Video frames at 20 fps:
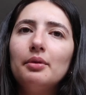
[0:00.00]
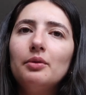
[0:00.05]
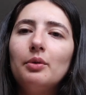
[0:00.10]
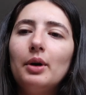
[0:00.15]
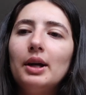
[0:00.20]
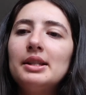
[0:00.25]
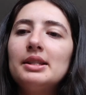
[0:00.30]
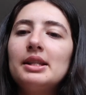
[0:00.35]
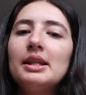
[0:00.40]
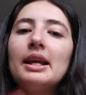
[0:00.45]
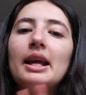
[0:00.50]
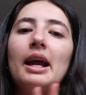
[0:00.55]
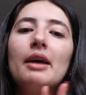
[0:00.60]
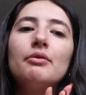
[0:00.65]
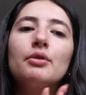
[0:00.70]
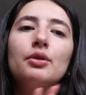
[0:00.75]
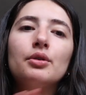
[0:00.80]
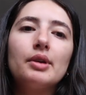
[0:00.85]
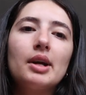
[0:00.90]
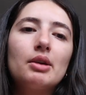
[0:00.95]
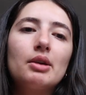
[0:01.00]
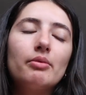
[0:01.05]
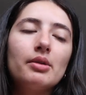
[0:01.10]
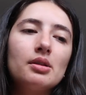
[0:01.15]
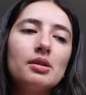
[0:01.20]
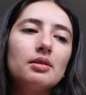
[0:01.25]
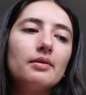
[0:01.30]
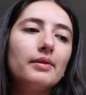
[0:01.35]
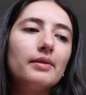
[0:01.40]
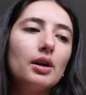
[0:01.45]
of ones and they have green
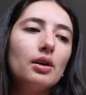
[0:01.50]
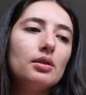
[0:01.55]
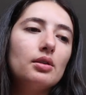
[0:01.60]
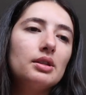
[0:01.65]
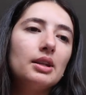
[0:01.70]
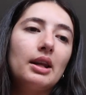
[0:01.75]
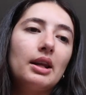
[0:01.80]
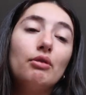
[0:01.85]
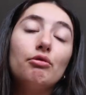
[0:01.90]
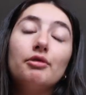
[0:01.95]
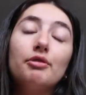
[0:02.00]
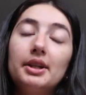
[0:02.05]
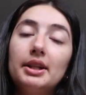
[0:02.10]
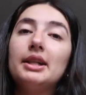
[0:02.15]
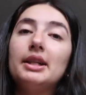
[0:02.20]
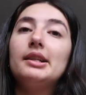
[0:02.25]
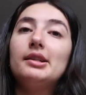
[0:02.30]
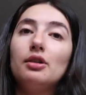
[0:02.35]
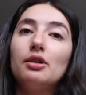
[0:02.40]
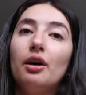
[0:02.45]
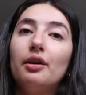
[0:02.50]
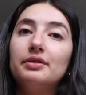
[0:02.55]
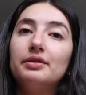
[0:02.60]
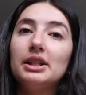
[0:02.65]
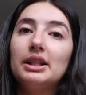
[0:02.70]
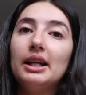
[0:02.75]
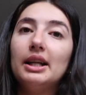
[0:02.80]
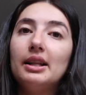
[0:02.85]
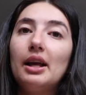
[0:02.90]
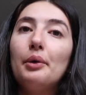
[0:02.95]
ones of those and they're really soft
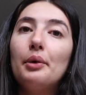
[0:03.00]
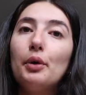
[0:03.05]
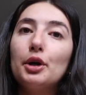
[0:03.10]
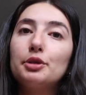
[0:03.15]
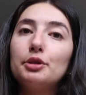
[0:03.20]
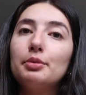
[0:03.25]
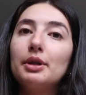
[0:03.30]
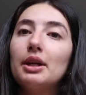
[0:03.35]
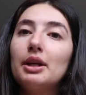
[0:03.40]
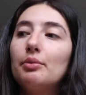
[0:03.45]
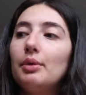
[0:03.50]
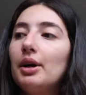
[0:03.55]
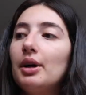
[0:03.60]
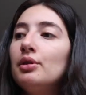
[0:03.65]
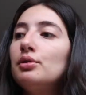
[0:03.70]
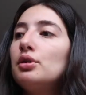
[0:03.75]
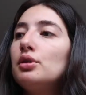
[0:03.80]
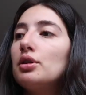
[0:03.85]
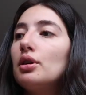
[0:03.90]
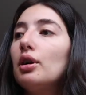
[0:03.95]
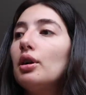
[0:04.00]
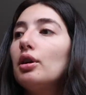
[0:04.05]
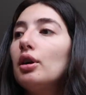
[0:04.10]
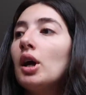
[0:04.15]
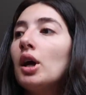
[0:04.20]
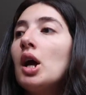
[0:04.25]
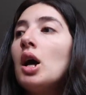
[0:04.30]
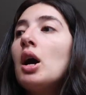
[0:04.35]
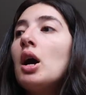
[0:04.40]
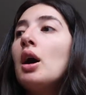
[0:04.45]
and like they wash pretty well so
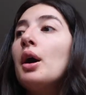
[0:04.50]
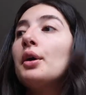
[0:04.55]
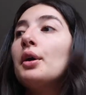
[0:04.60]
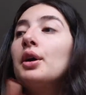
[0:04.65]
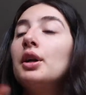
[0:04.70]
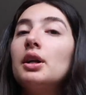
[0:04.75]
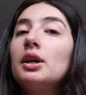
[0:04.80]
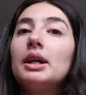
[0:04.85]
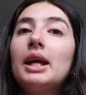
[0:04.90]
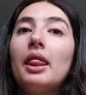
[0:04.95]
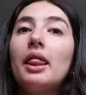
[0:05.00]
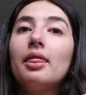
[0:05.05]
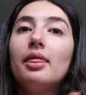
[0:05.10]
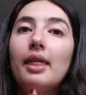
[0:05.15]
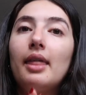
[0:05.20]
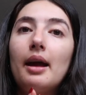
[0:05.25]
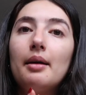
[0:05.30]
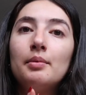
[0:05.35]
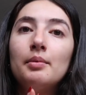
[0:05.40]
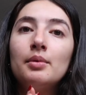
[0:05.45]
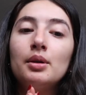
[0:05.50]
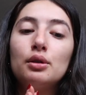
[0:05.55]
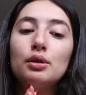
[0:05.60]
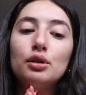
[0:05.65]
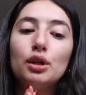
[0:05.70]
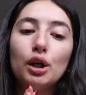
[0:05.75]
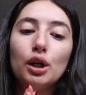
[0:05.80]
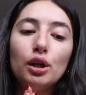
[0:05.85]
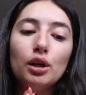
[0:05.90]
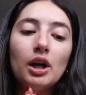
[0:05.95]
I'm gonna get them
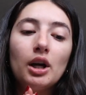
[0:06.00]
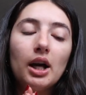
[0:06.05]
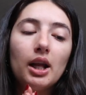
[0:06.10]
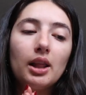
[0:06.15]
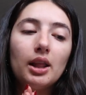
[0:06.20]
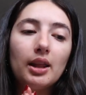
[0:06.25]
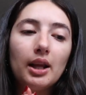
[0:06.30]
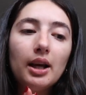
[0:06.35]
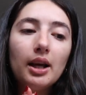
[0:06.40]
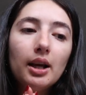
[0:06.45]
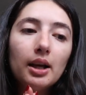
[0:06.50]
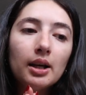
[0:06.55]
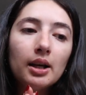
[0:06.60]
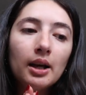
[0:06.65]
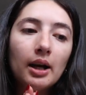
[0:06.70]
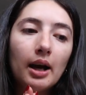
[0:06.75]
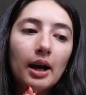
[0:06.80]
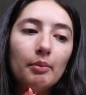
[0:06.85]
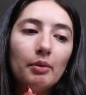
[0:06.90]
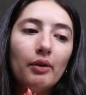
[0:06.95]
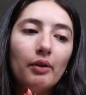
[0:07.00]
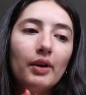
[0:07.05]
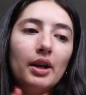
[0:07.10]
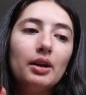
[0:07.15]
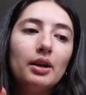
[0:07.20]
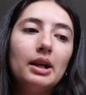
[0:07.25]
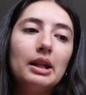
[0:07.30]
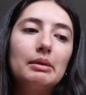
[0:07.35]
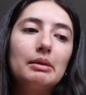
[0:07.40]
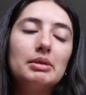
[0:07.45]
too I think um if I
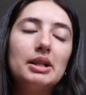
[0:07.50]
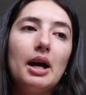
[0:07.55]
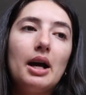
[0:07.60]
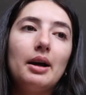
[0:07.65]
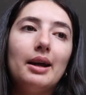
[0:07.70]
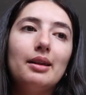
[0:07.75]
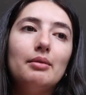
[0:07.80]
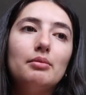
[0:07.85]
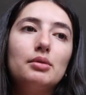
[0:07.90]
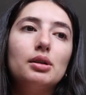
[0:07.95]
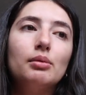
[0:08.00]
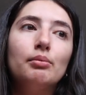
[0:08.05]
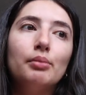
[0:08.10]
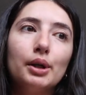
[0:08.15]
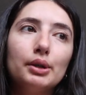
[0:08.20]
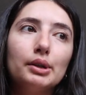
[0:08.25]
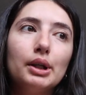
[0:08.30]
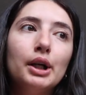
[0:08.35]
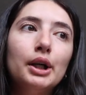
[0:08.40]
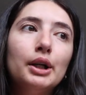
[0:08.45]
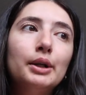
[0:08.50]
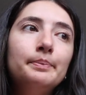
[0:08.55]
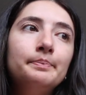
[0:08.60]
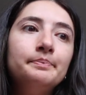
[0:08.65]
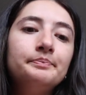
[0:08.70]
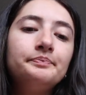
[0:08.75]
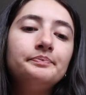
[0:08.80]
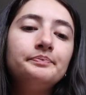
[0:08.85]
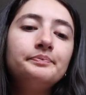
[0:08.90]
don't get them today I'll get them tomorrow